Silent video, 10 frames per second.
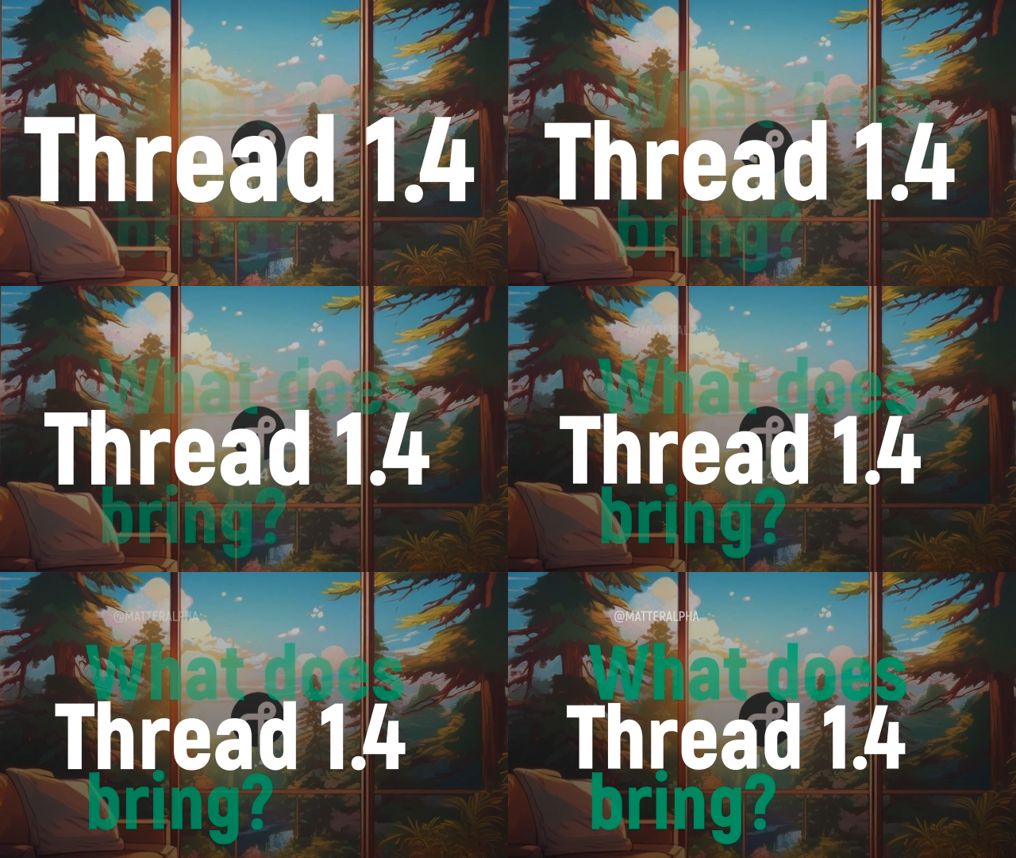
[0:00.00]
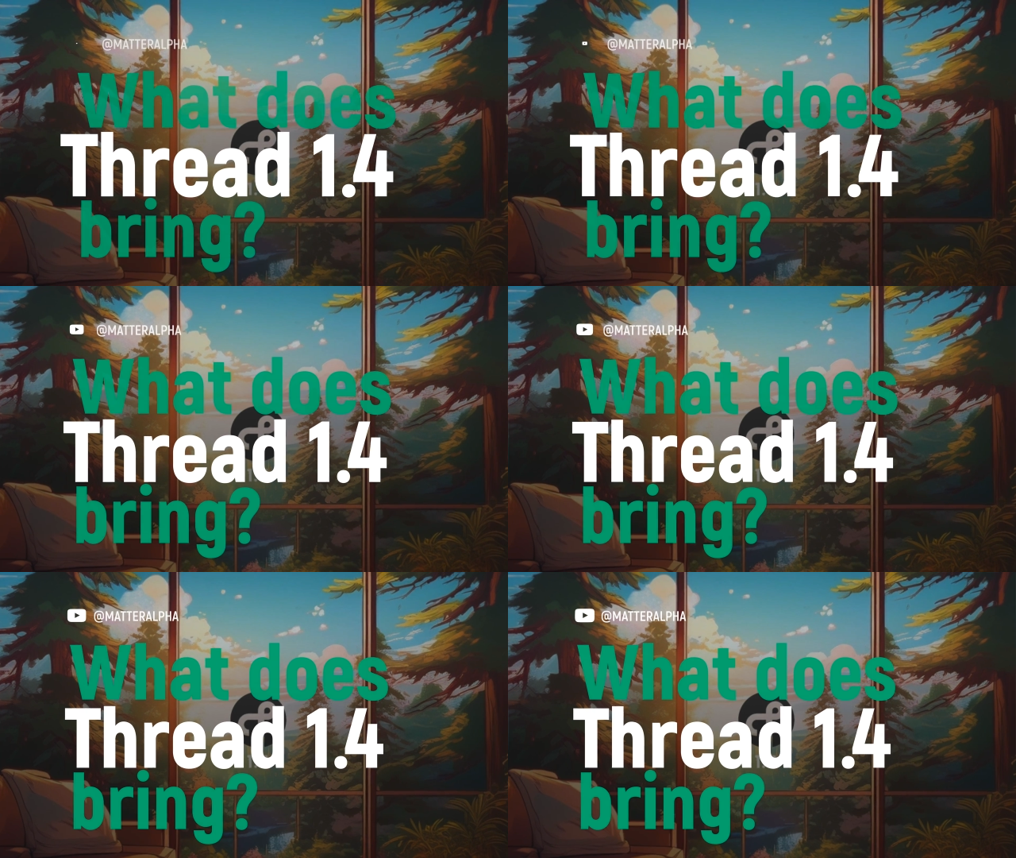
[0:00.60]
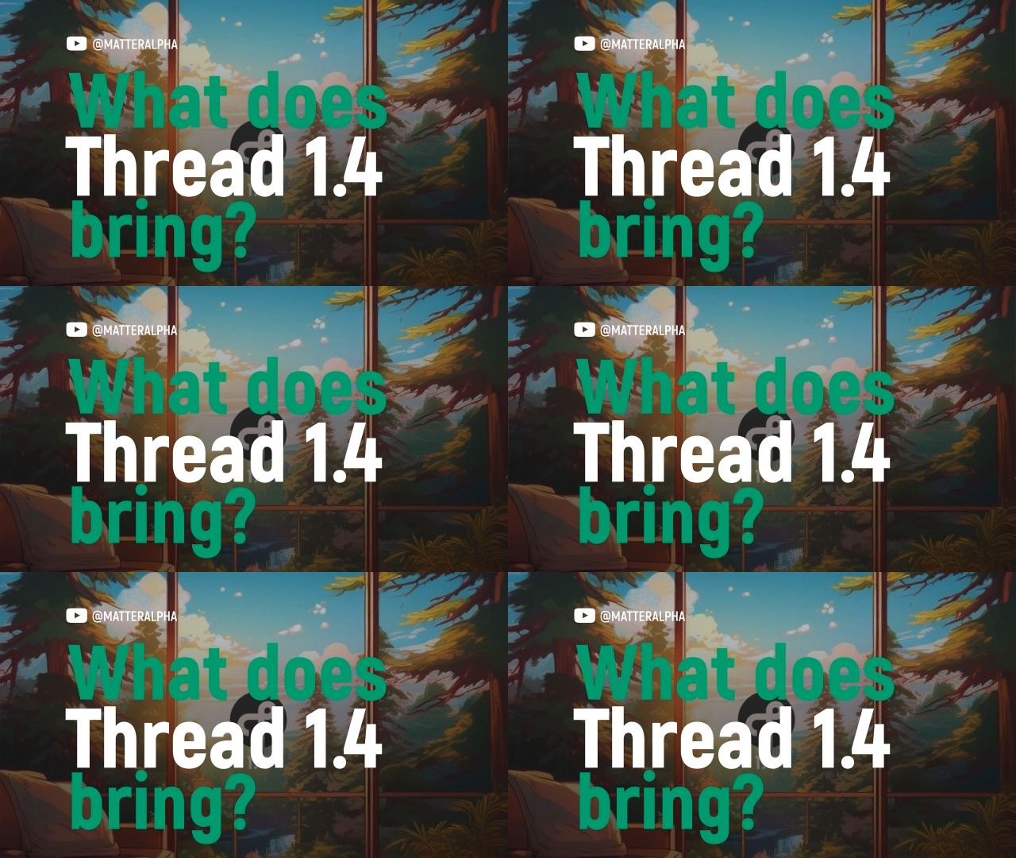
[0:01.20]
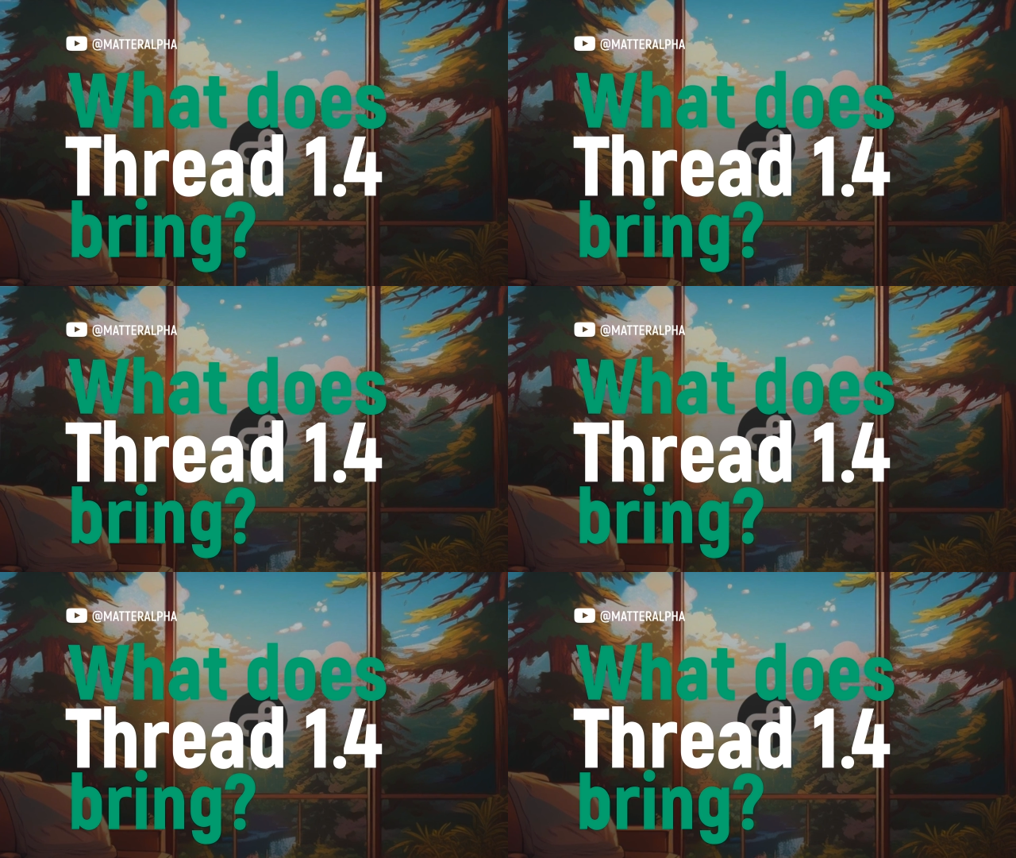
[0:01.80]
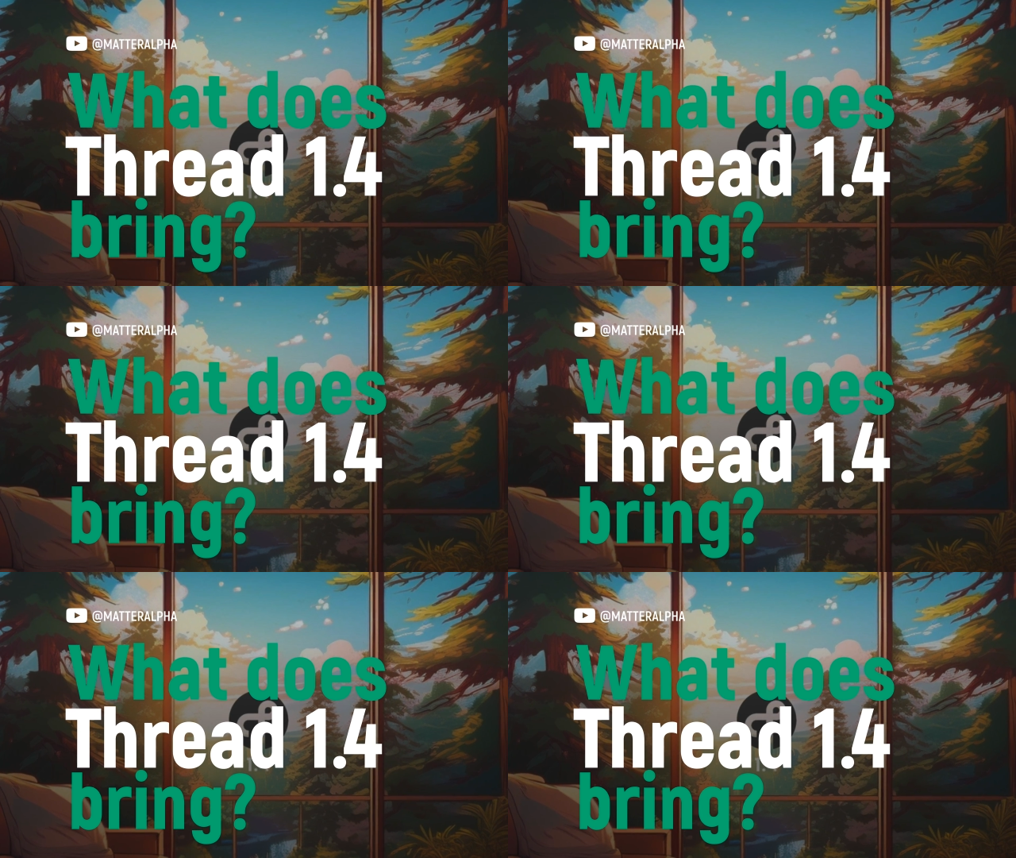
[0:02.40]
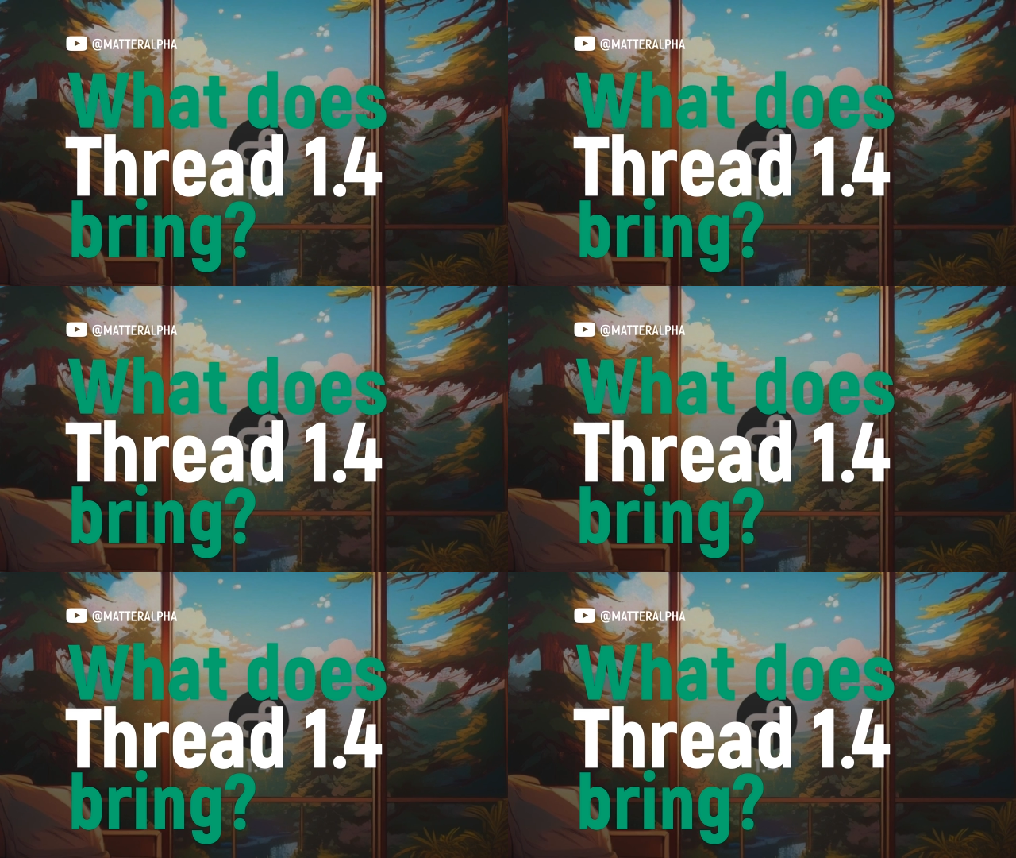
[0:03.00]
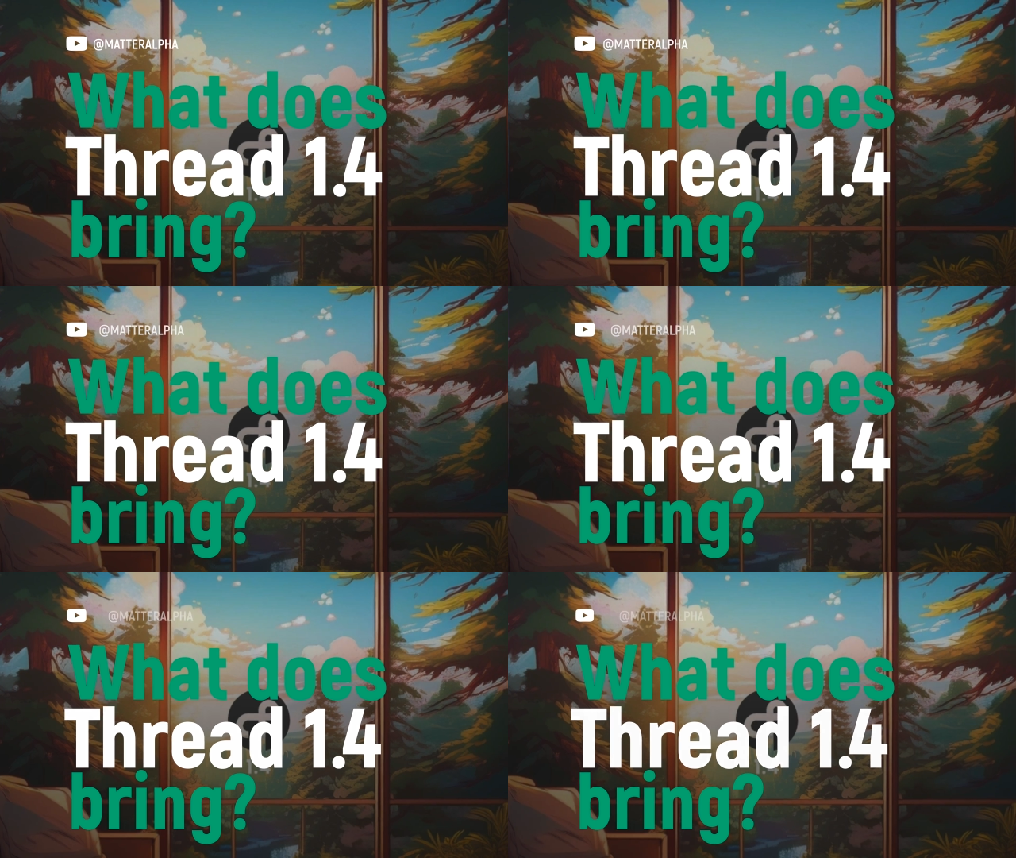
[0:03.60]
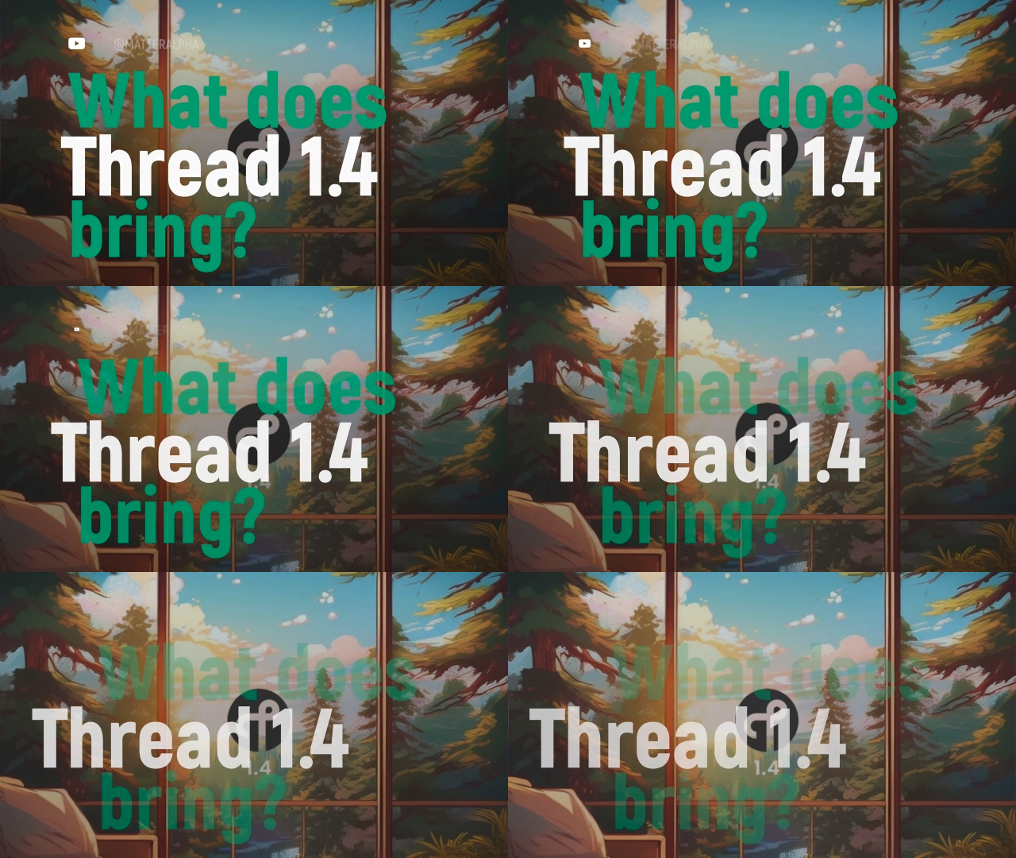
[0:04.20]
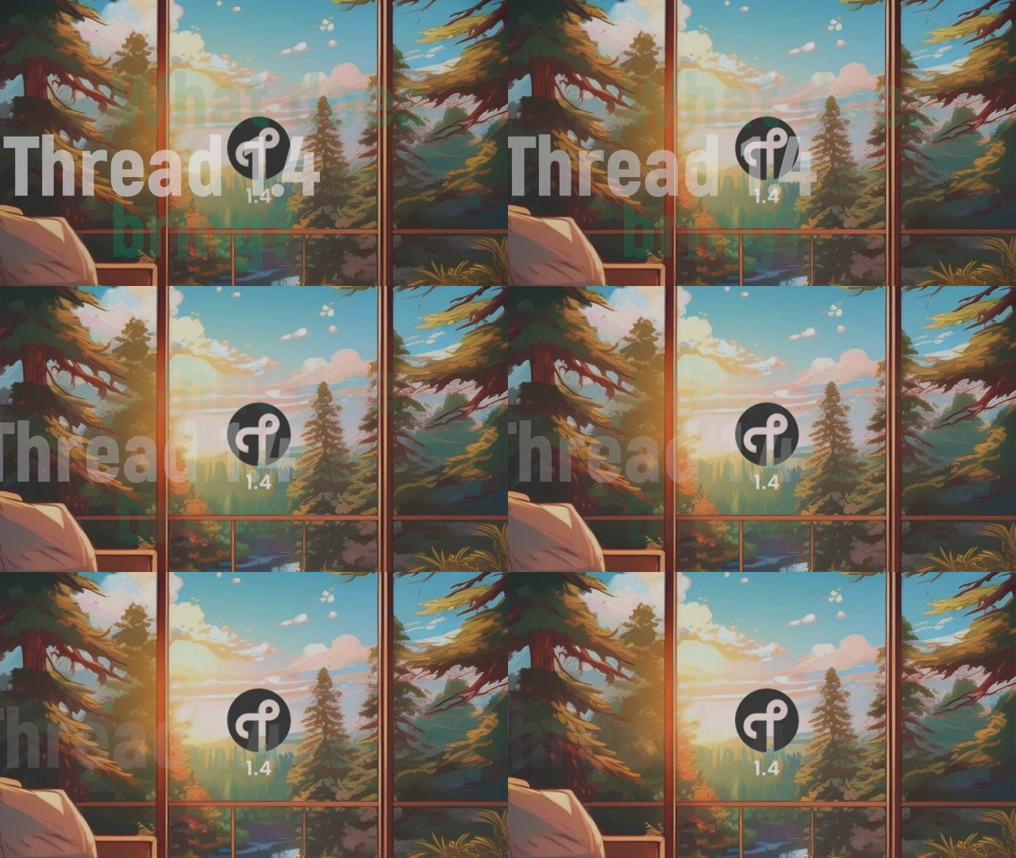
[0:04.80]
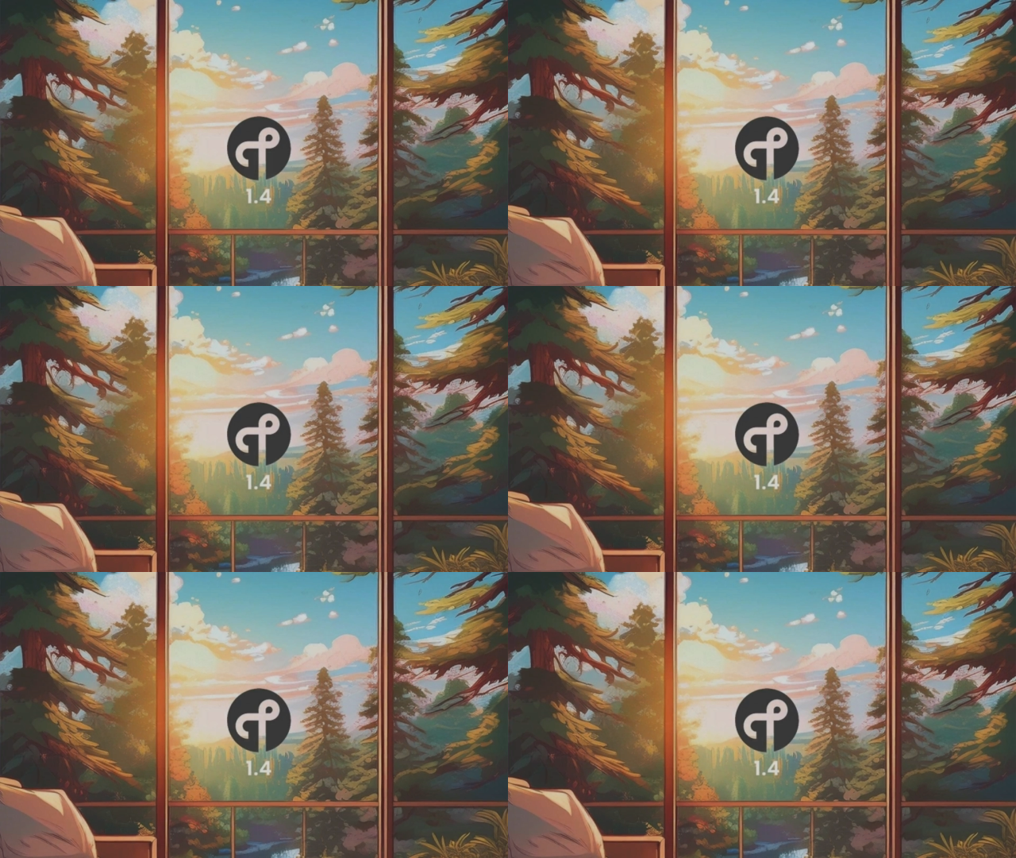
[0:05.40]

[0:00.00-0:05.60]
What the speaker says: No face is visible, so there are no lips to read.